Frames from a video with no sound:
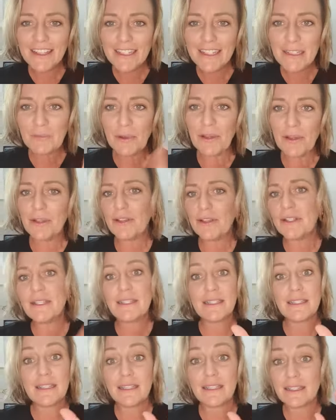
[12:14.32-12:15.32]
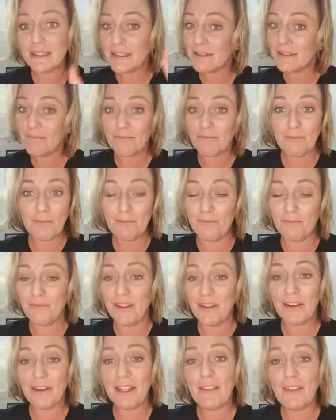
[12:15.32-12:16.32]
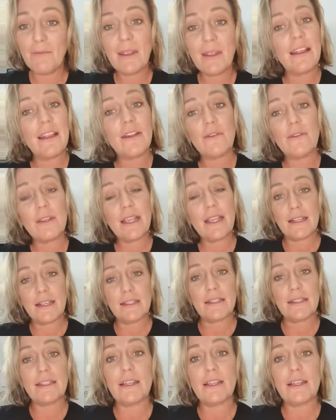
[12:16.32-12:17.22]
this post, you know, give me a little yes.